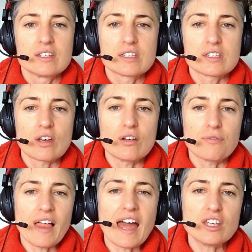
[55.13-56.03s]
So, to
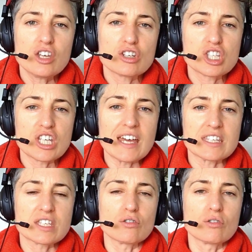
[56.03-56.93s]
flatten your
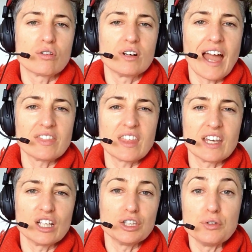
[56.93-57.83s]
chest or create the
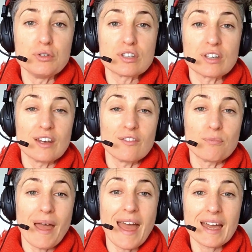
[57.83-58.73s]
illusion of
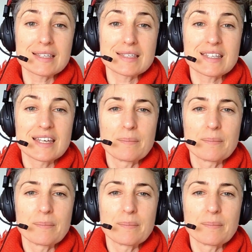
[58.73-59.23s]
pecs,